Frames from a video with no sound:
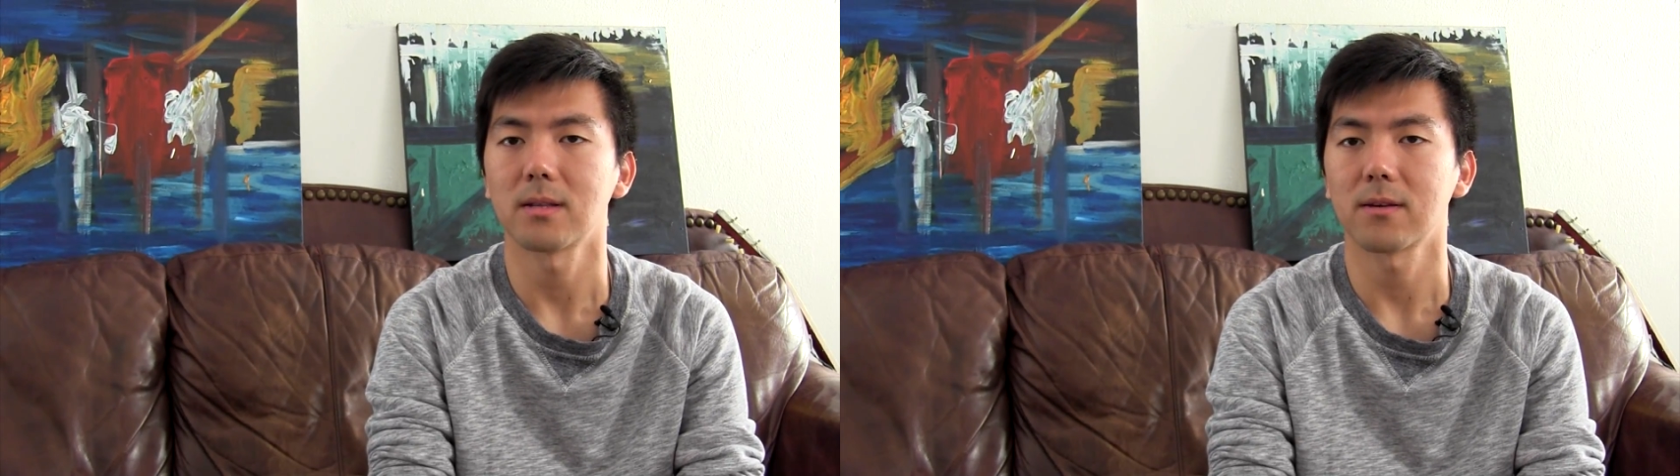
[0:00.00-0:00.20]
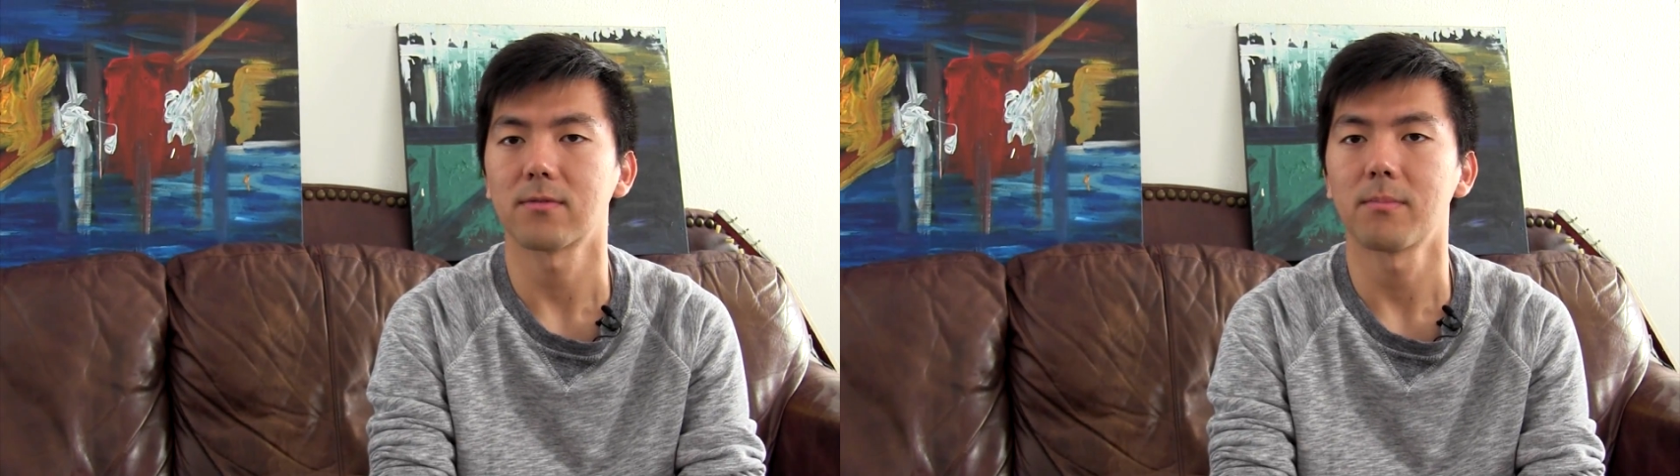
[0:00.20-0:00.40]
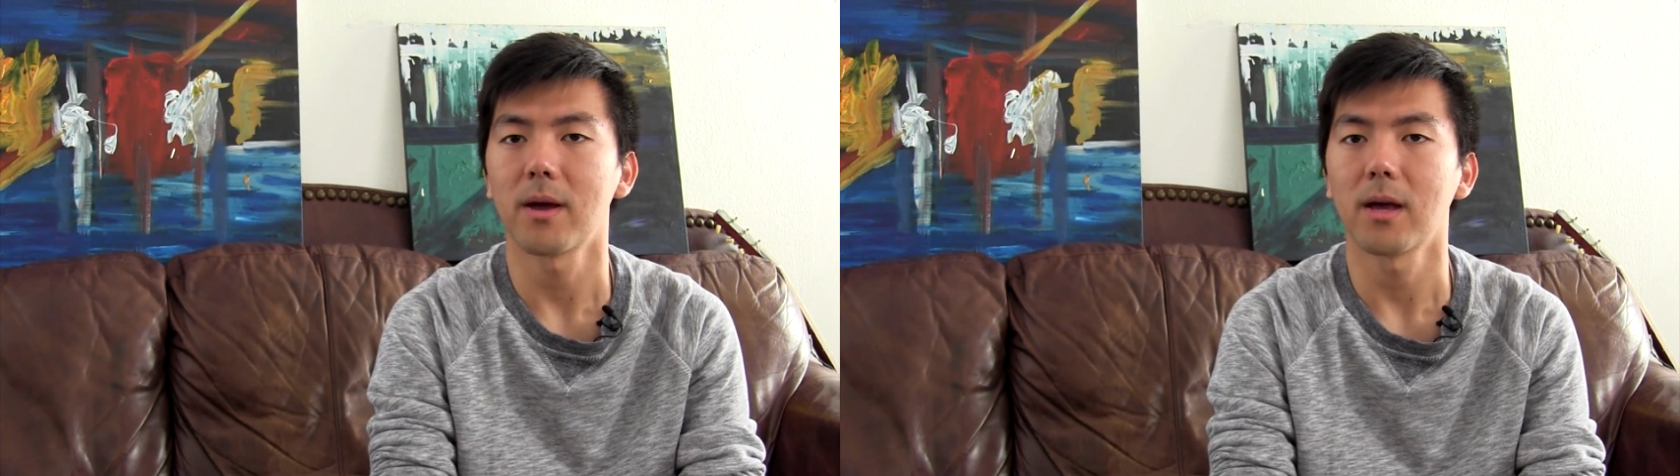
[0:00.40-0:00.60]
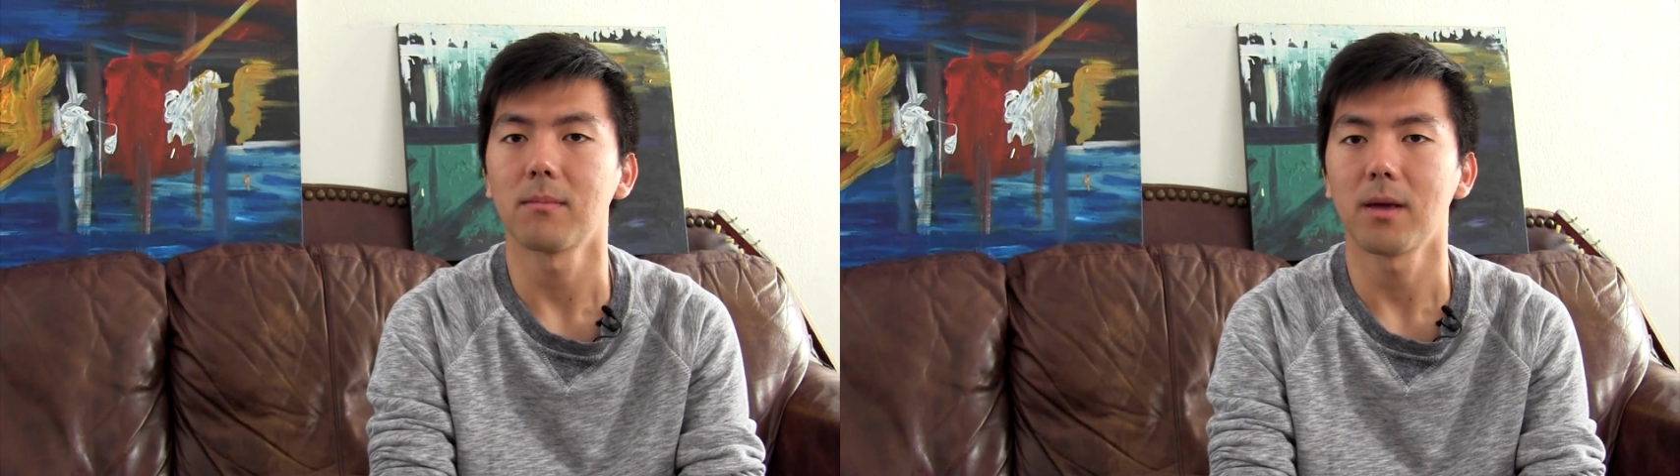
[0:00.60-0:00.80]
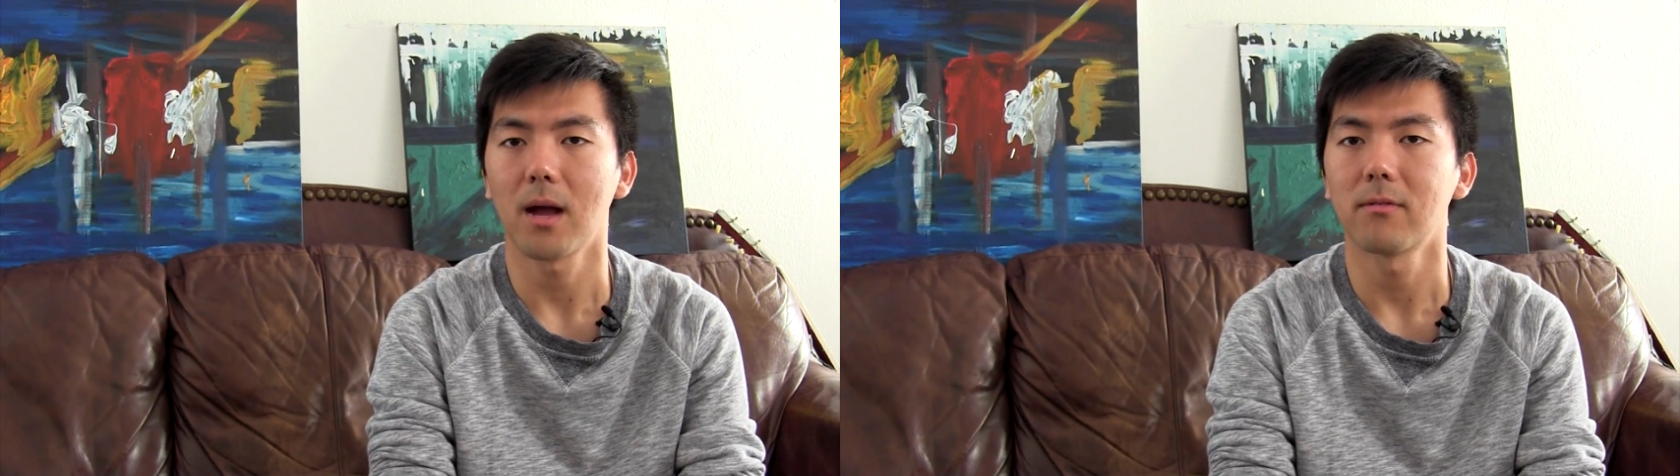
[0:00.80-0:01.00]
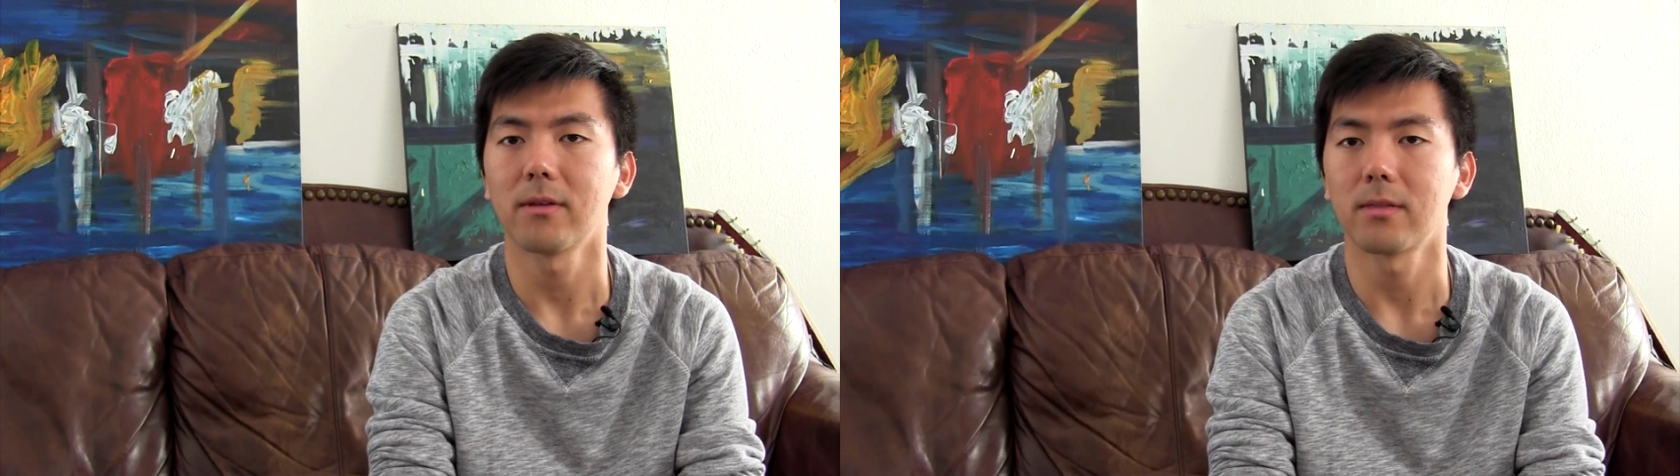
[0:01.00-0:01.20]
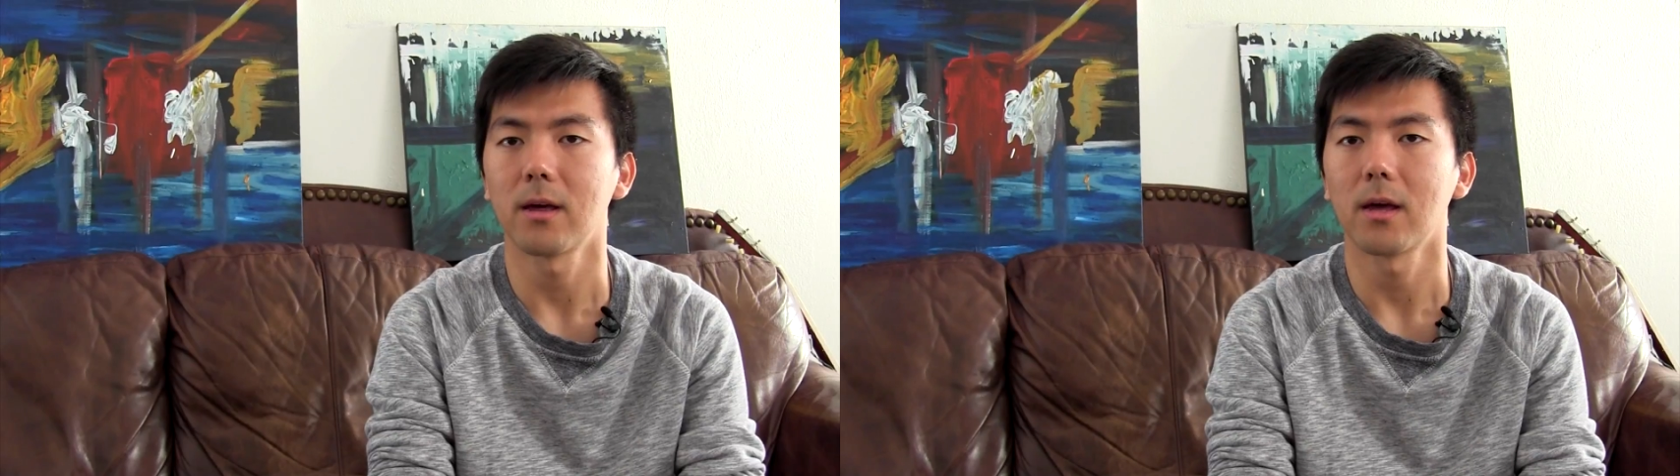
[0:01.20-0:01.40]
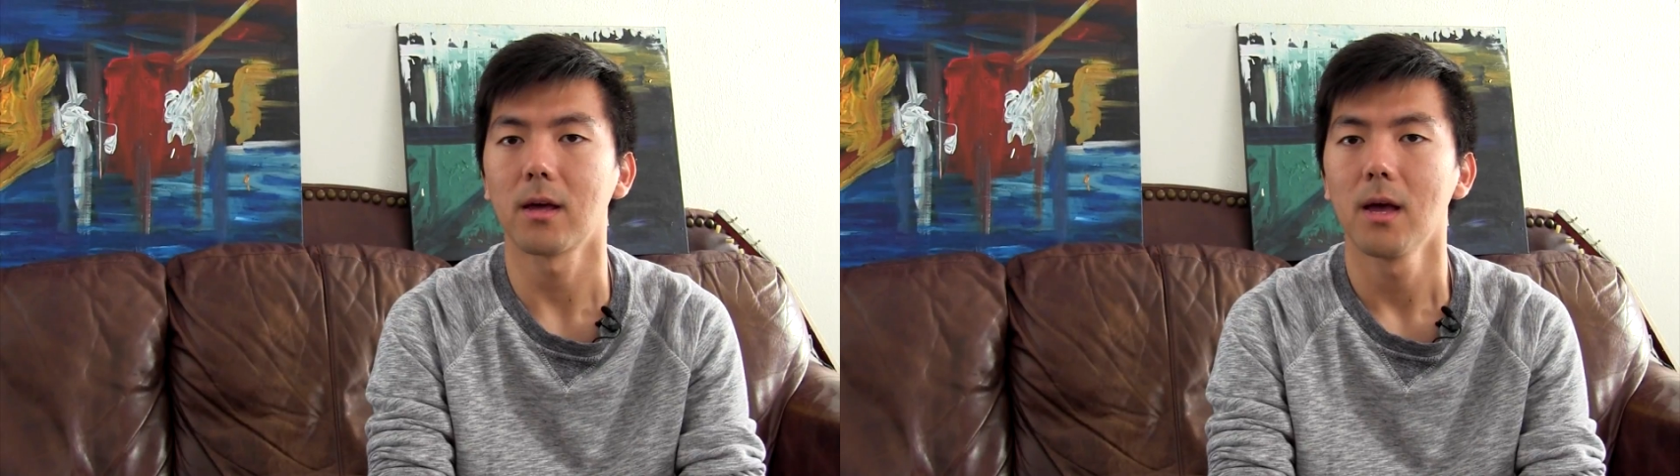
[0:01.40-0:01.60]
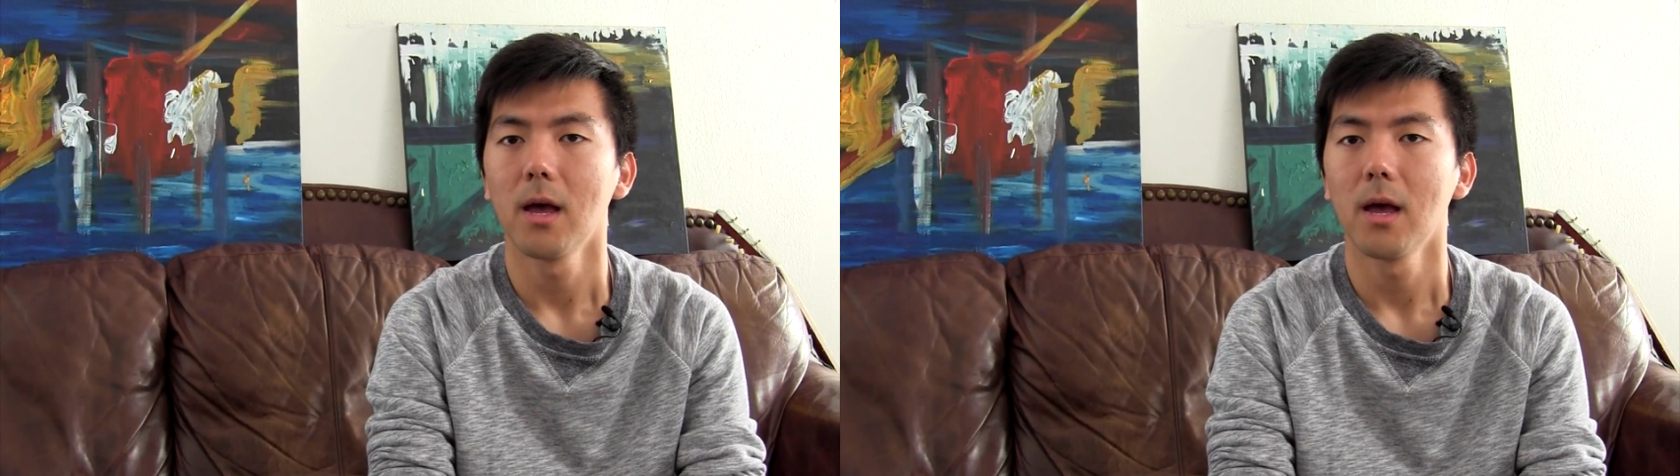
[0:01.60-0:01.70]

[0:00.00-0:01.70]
like for paying me everything.